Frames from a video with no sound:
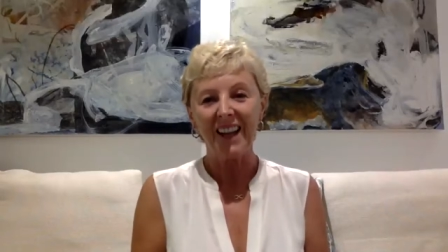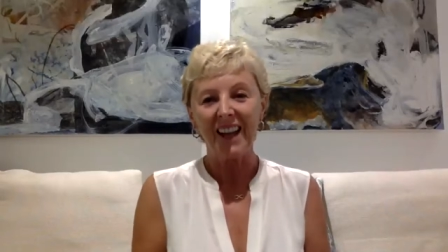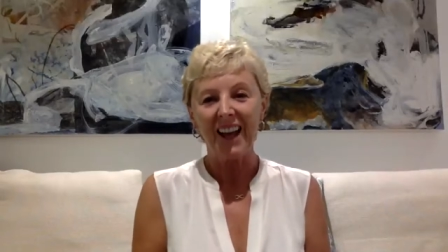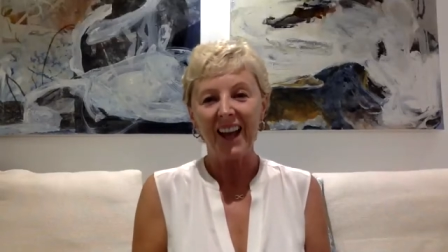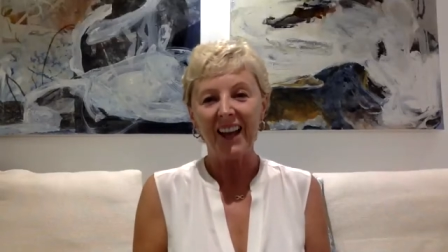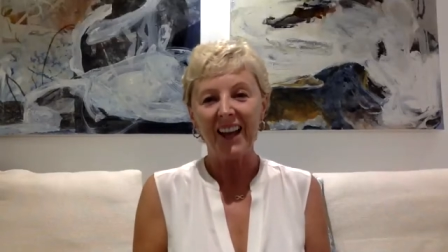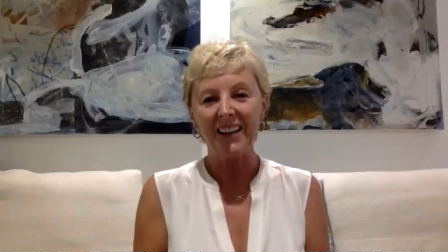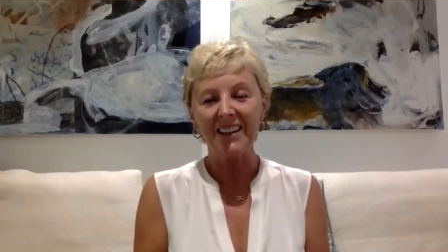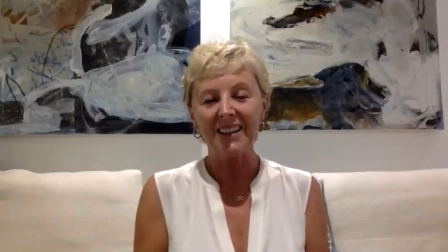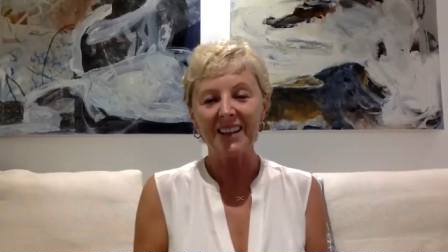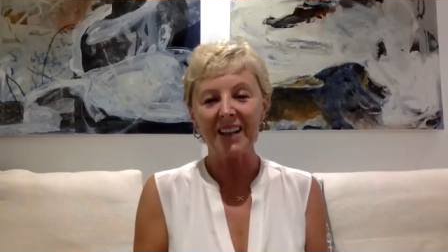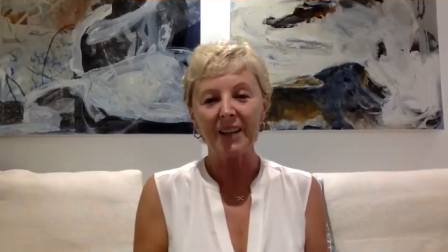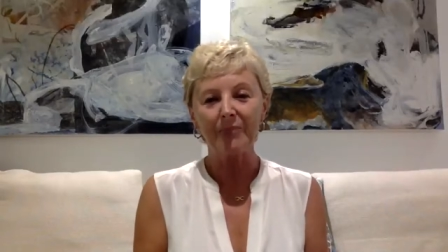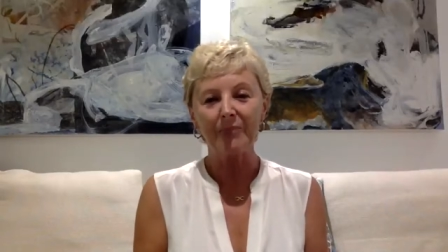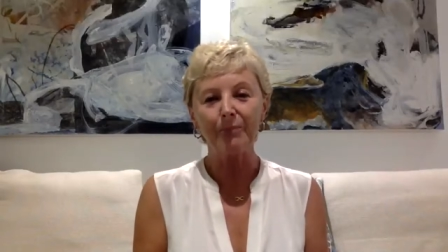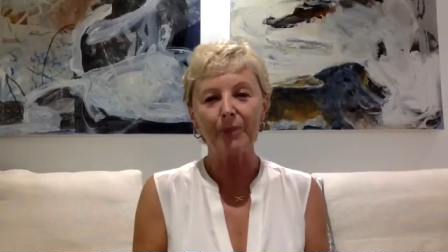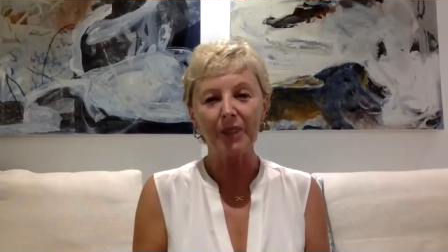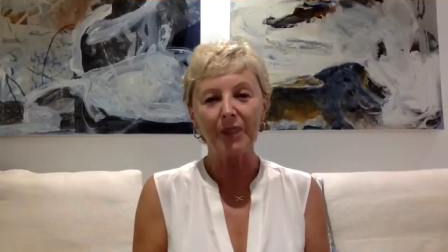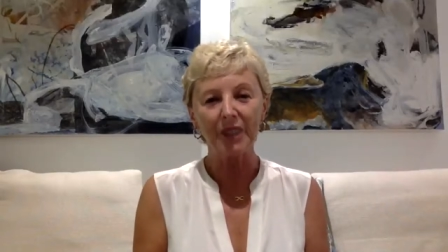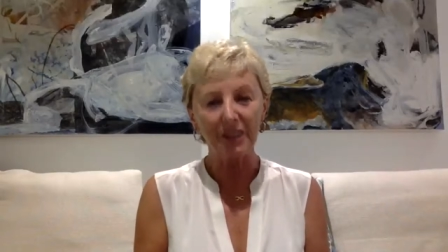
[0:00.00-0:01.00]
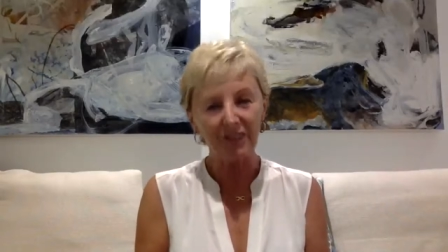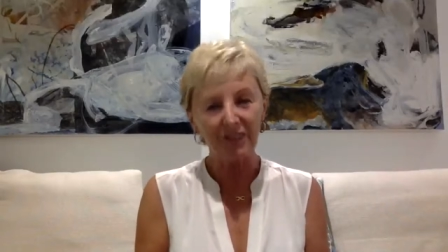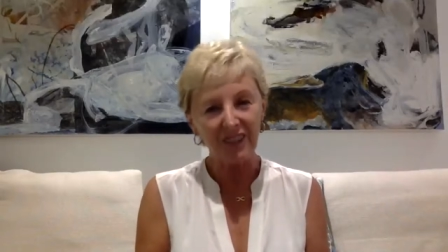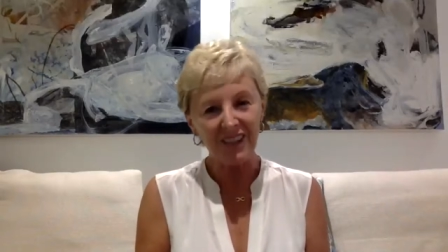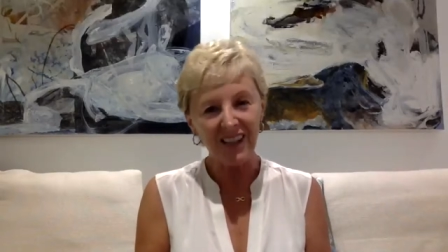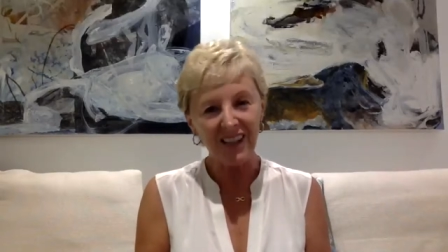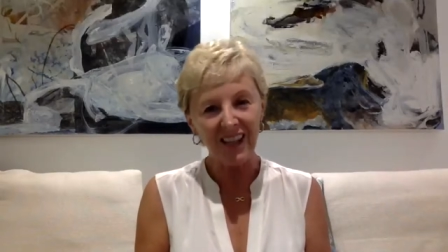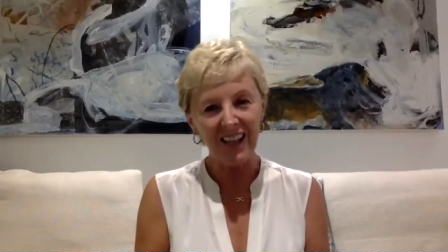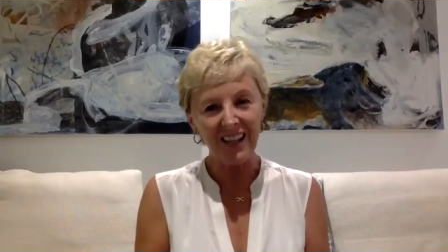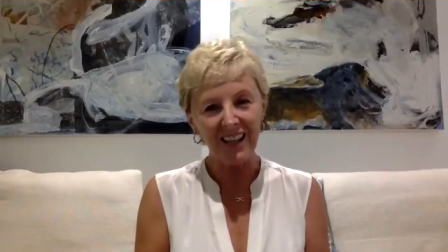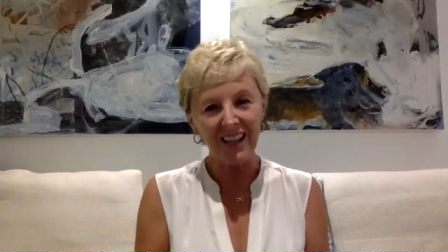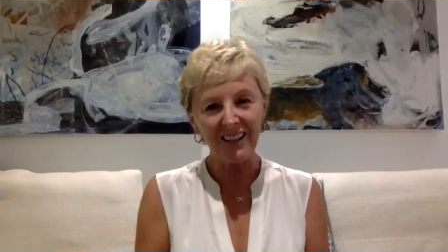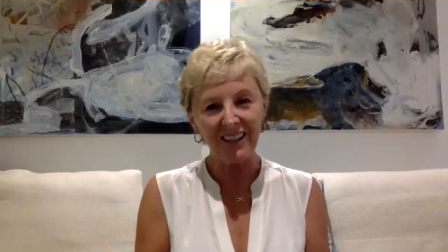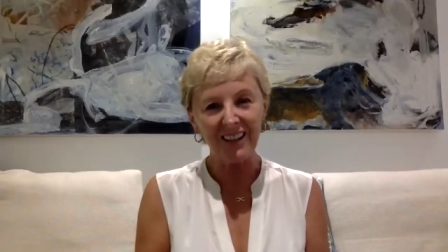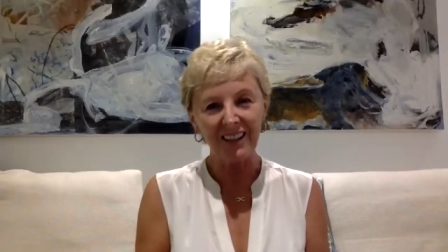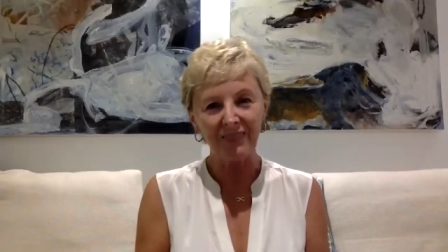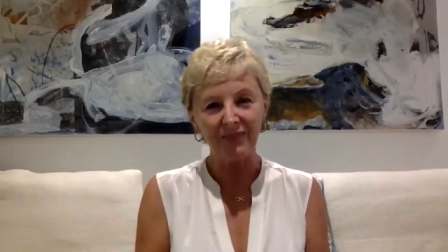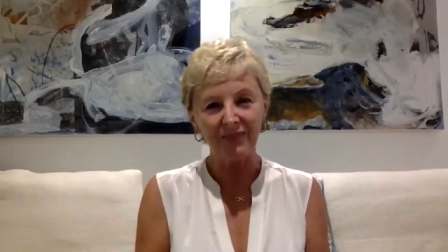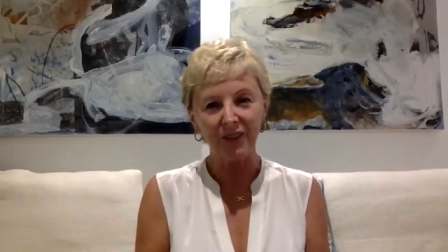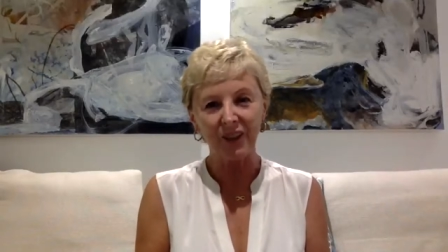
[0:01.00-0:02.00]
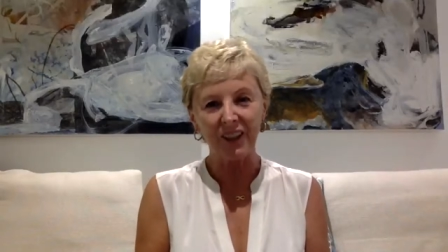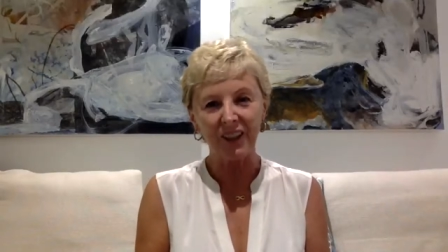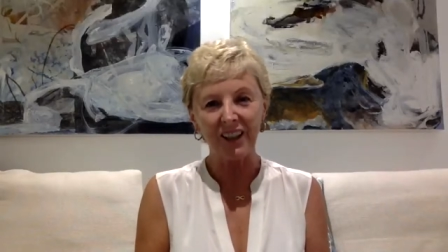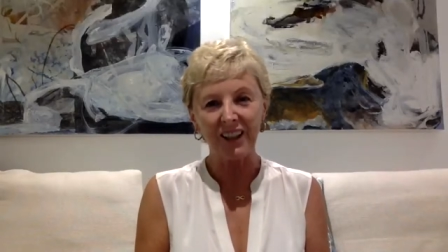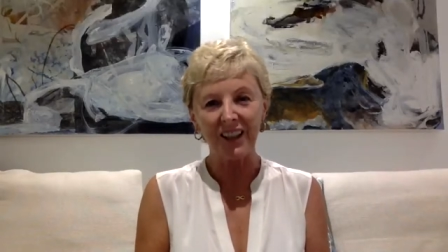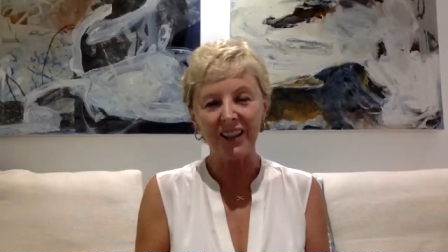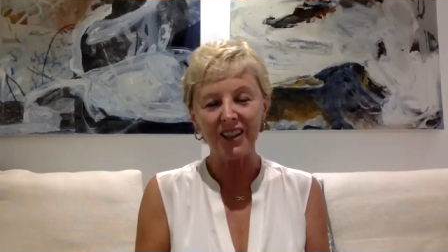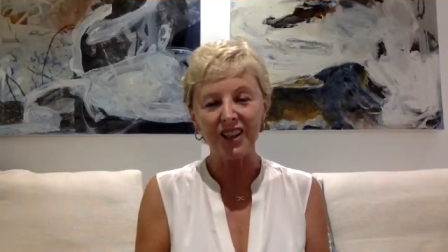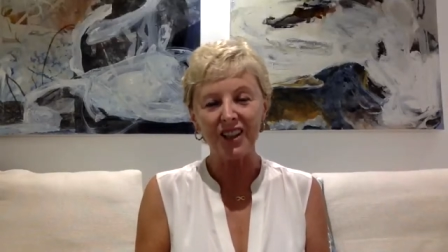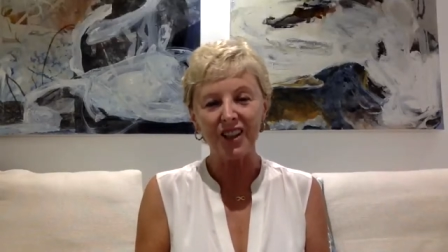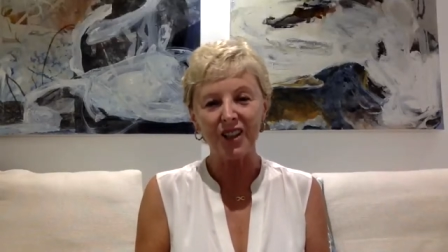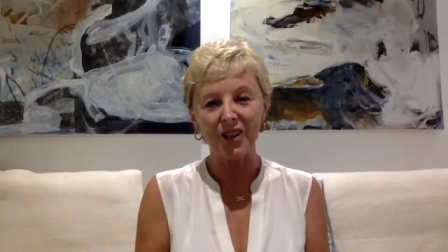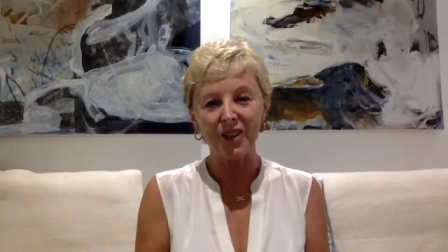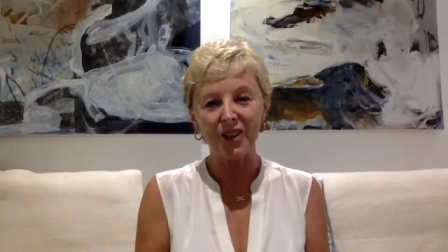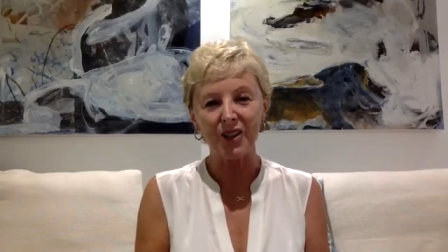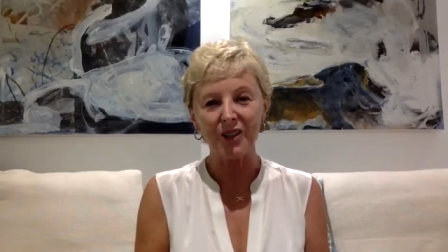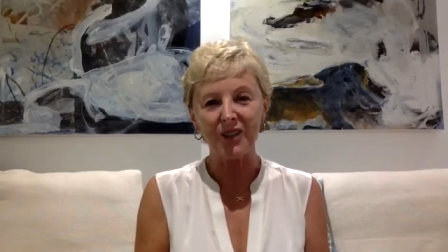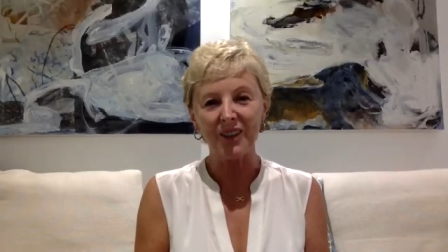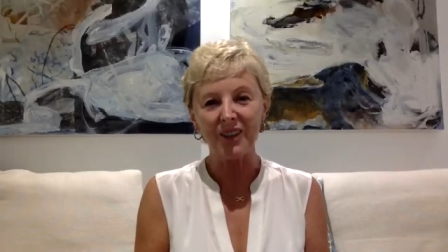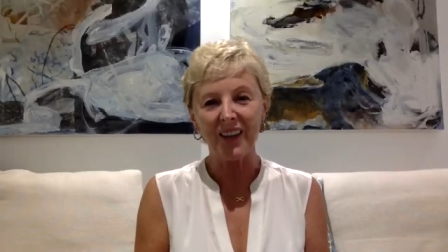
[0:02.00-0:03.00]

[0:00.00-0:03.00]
And but the fatigue can really get to you,